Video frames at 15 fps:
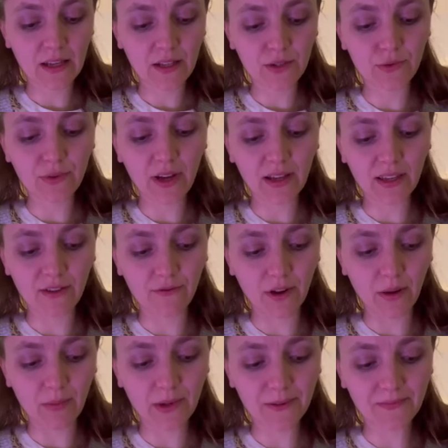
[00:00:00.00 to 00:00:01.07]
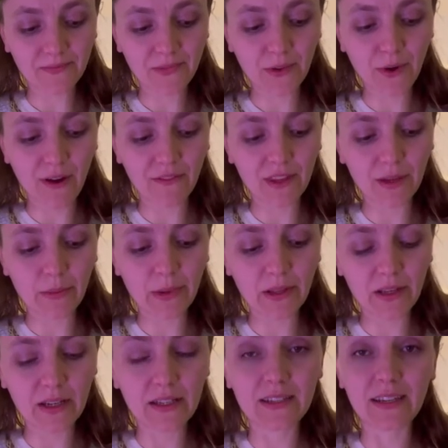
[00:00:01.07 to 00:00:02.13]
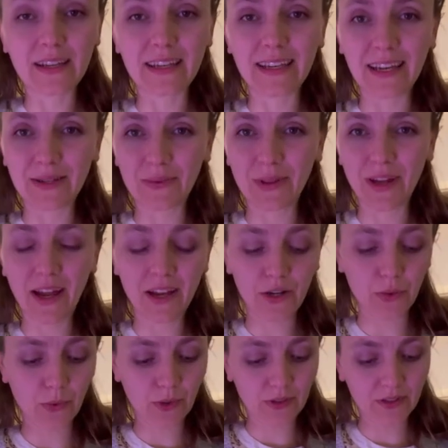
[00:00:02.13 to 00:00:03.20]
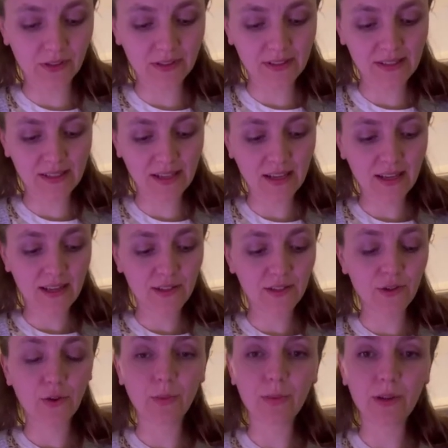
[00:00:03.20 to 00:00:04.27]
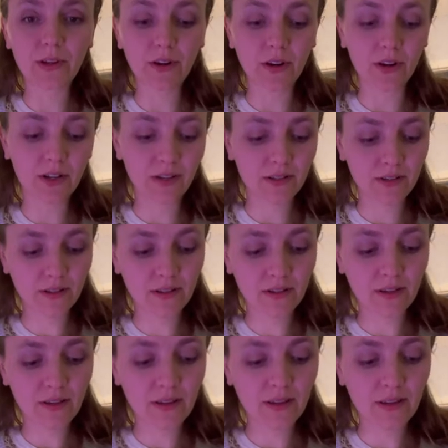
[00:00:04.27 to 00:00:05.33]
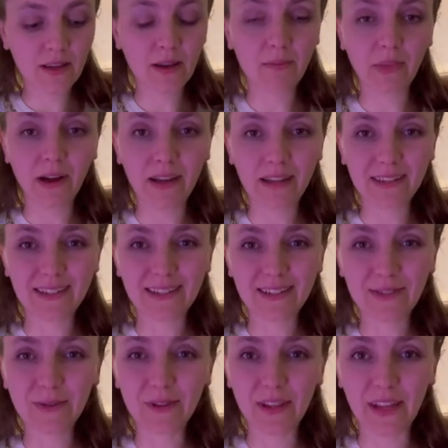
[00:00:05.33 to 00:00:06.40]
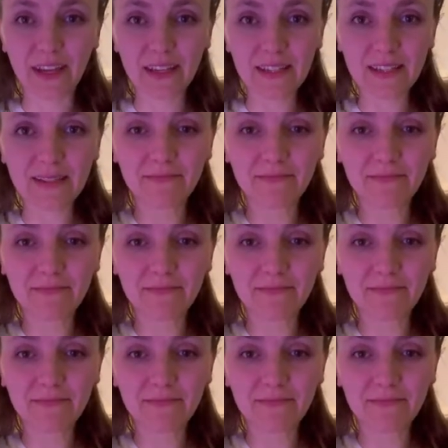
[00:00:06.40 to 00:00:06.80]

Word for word: Do not give up. You have the ability to connect with higher worlds, so open your heart and mind to the light.